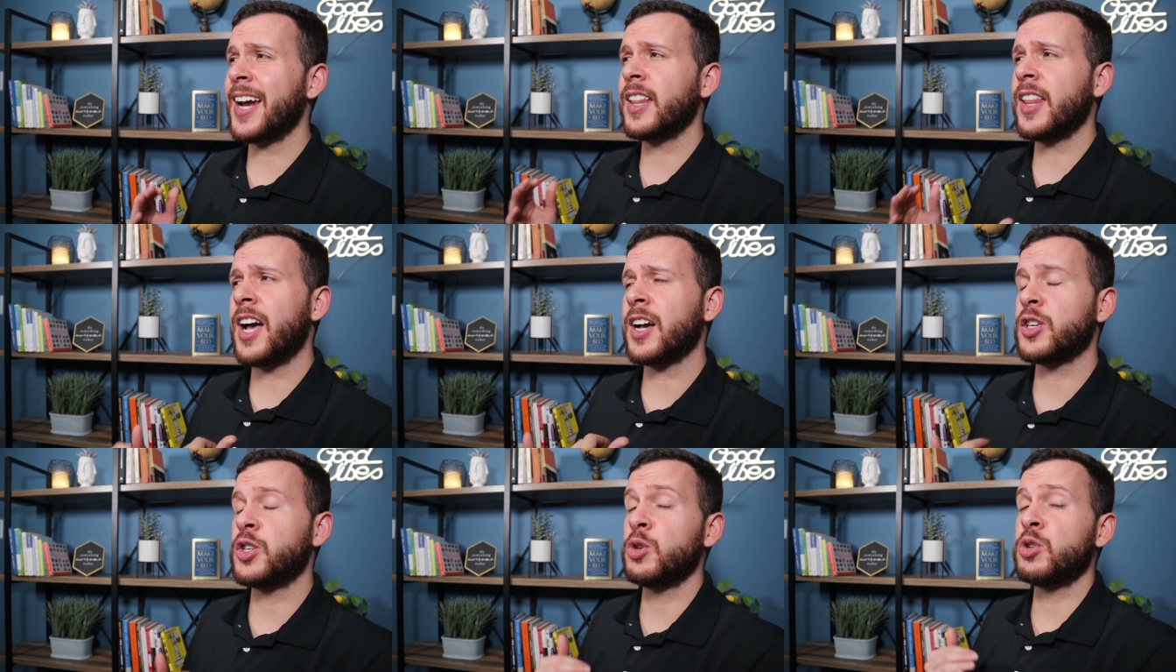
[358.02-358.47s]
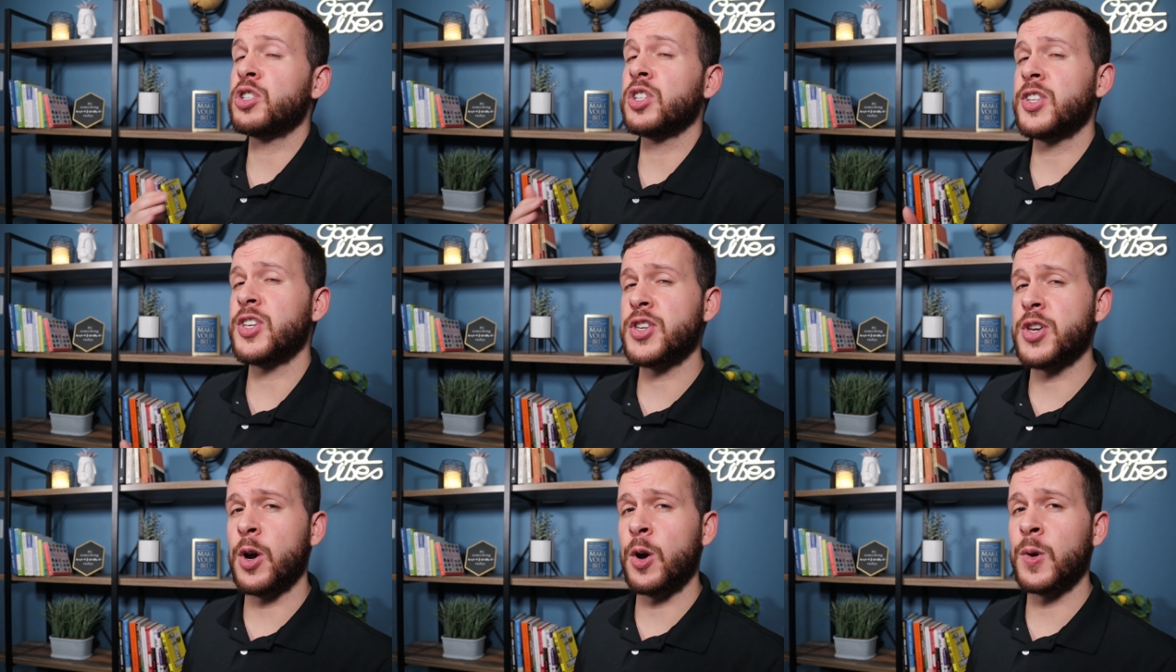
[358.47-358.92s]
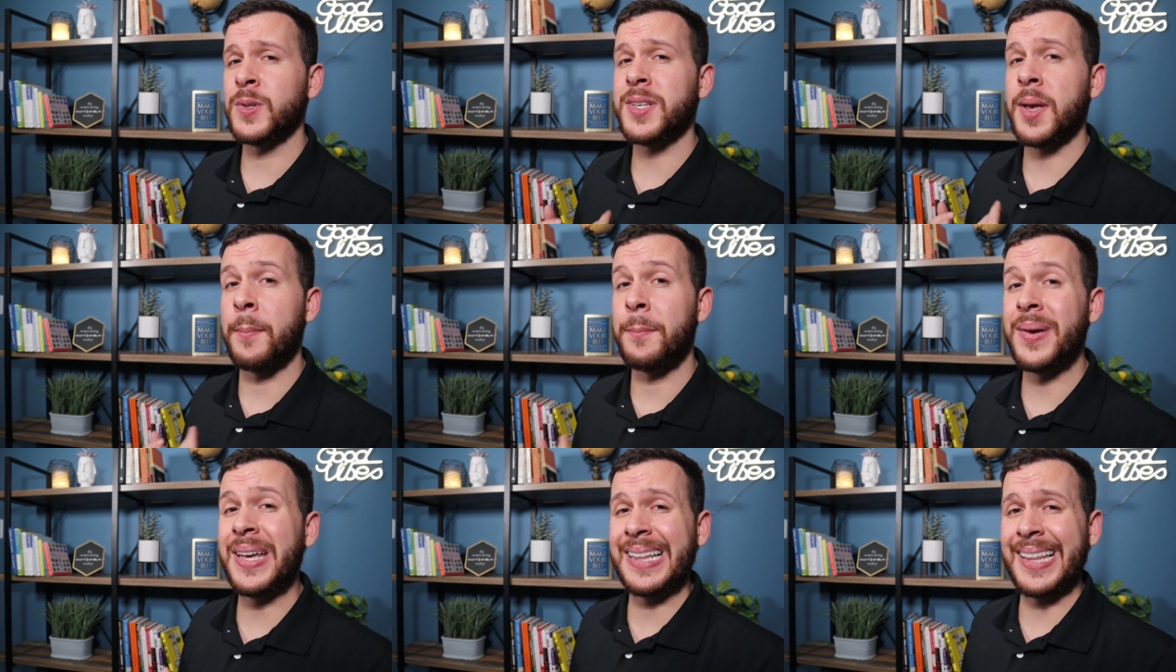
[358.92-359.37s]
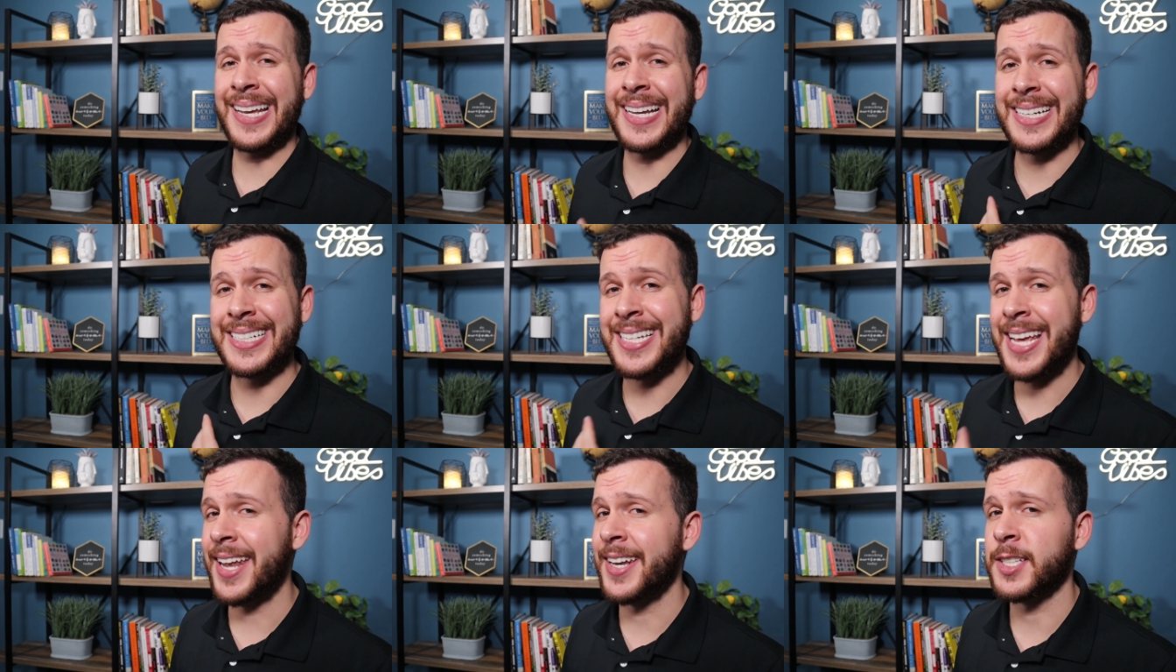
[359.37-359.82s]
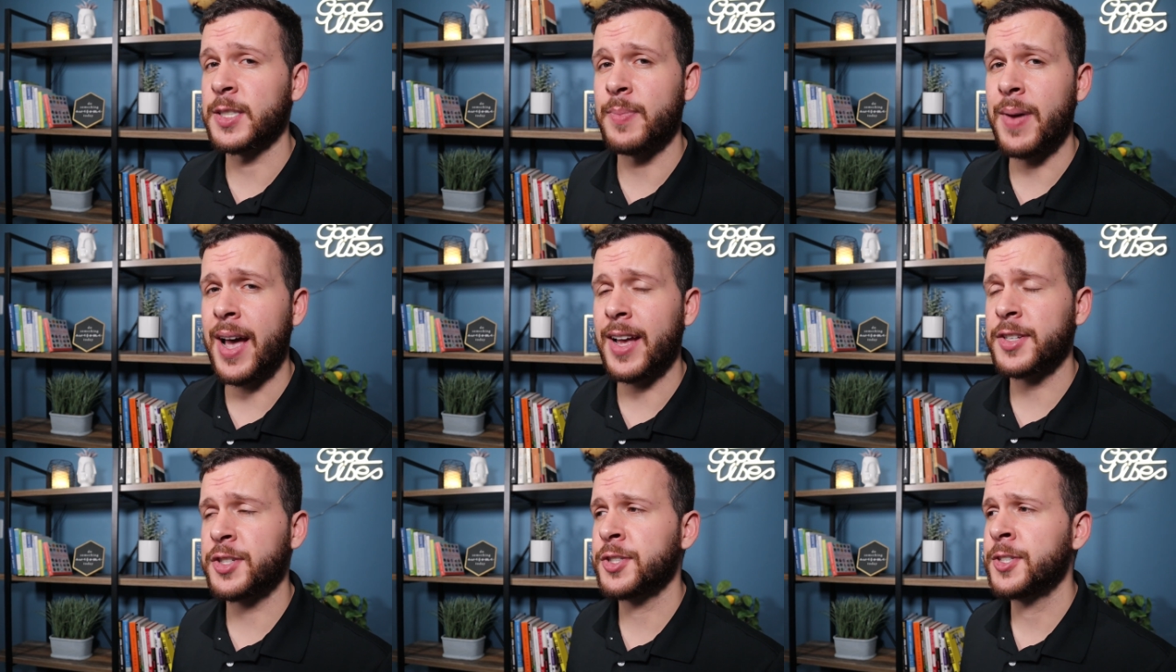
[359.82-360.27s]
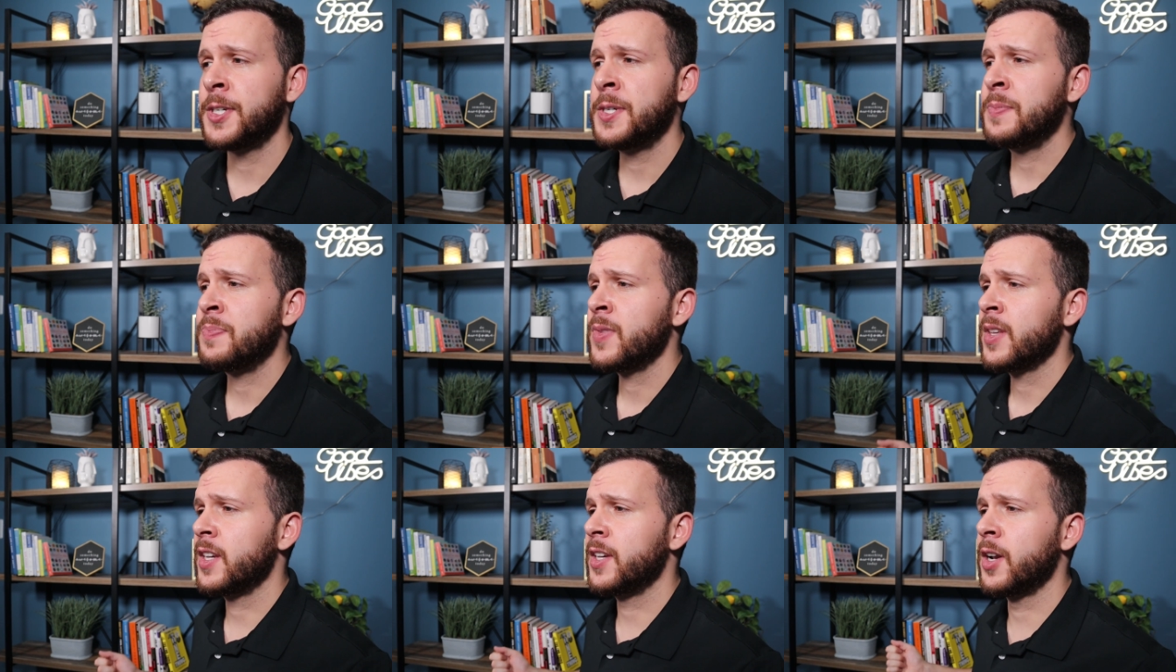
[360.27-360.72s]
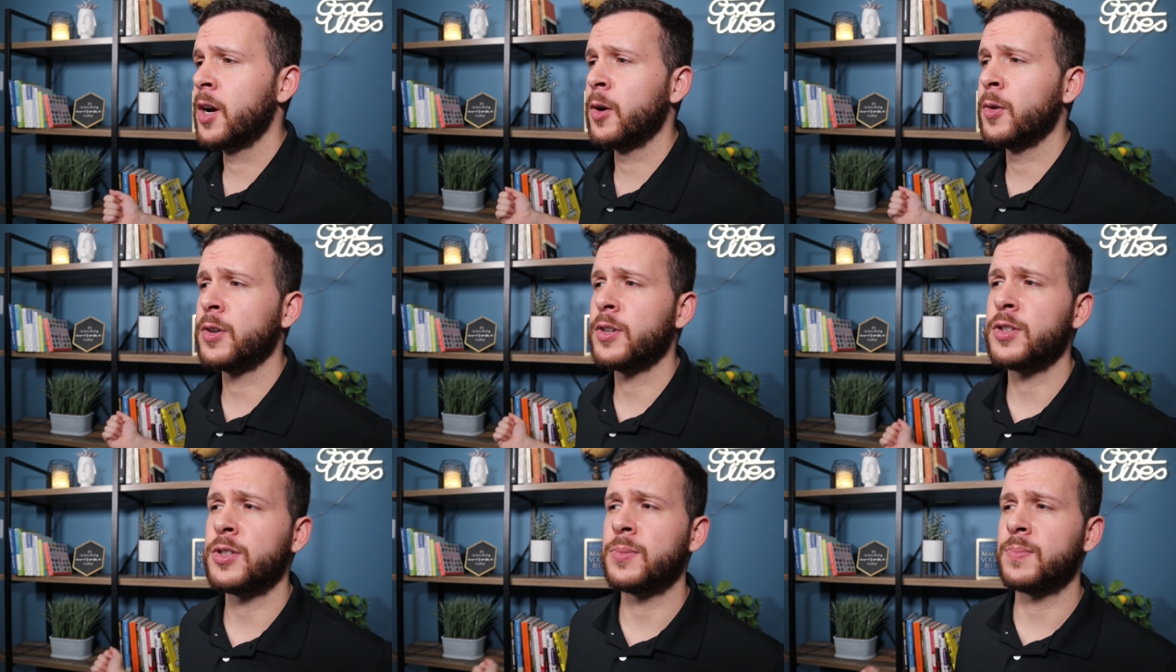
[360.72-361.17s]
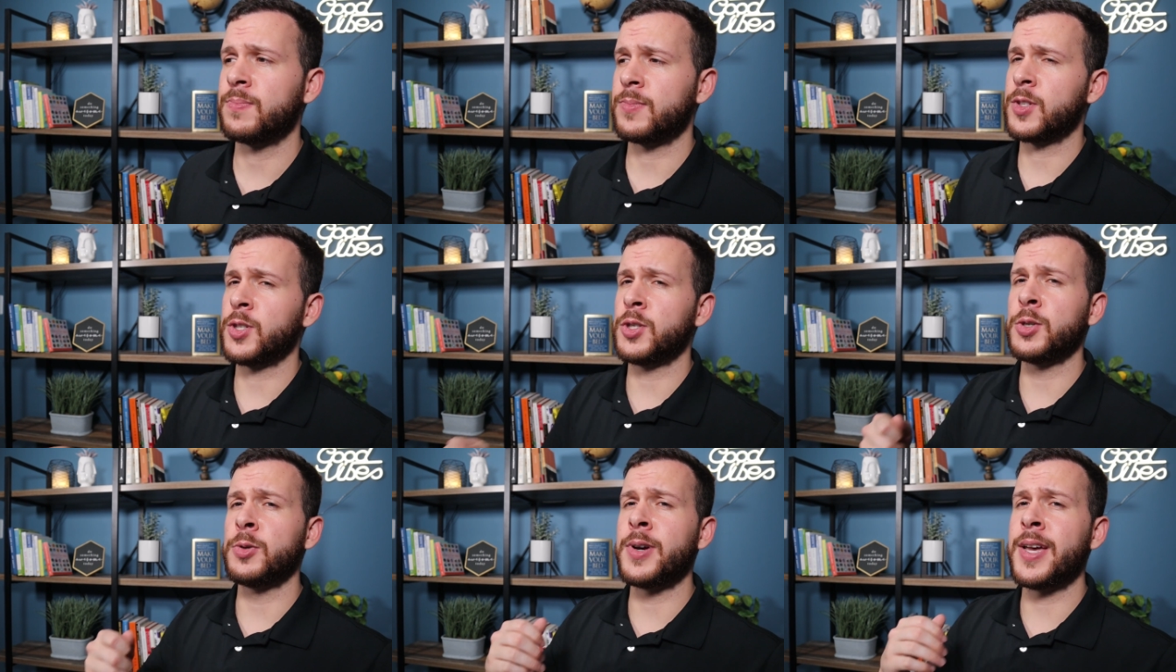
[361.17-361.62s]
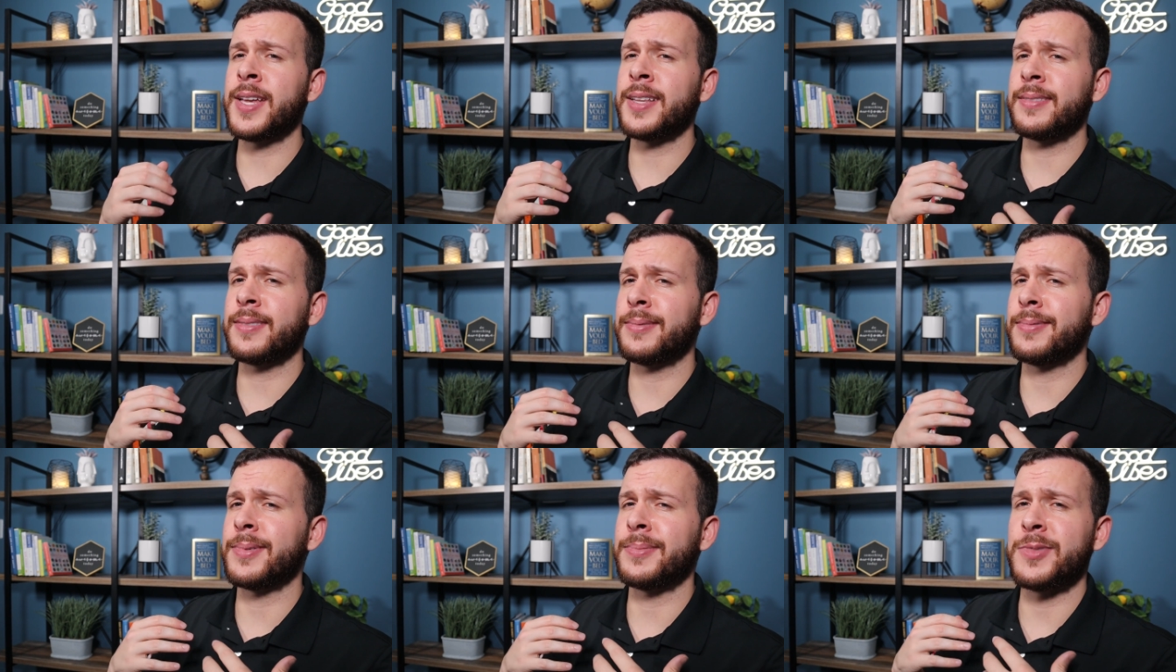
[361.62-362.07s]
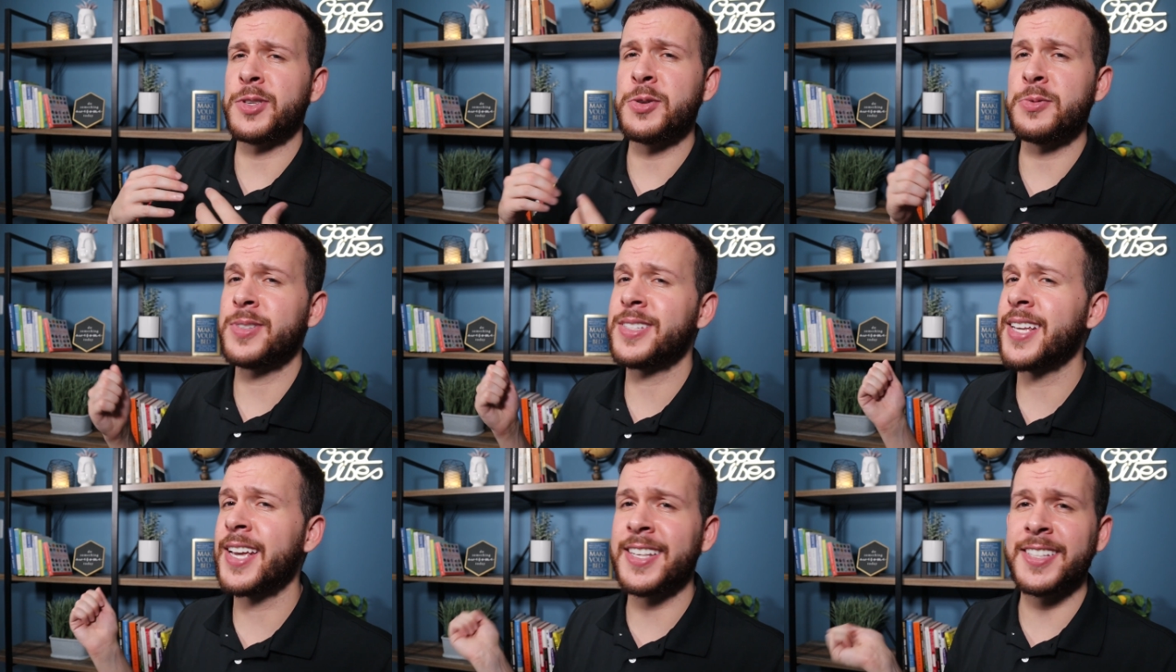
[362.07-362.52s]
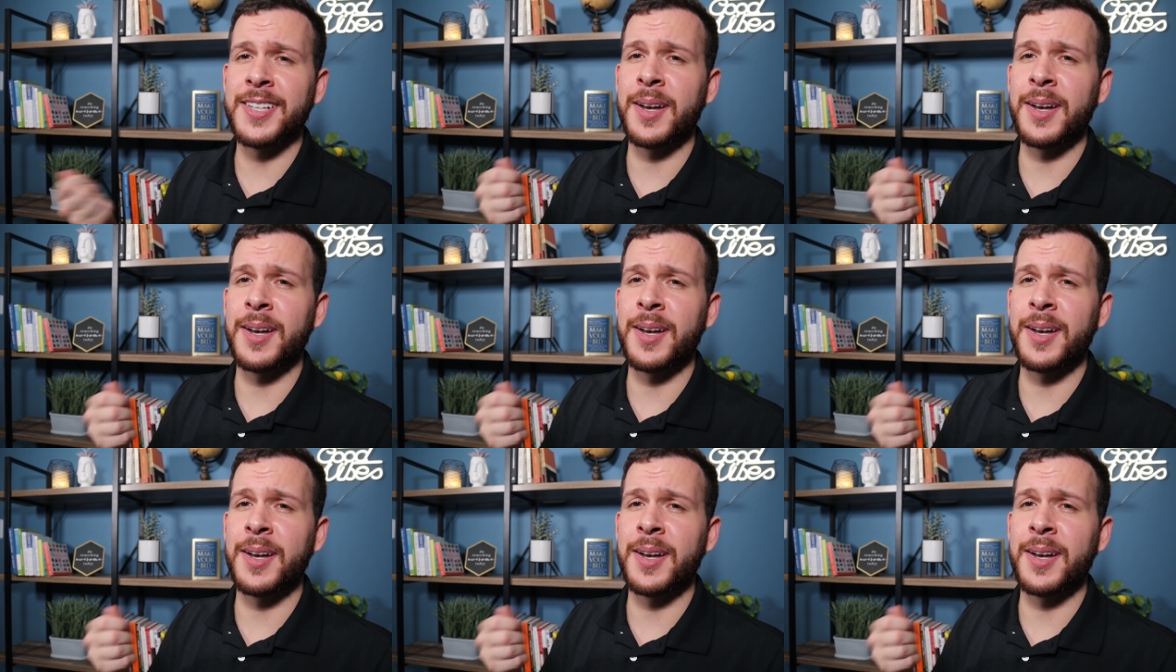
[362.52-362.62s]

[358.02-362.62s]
dialogue usually goes a bit like a tennis match. You know, you hit, you say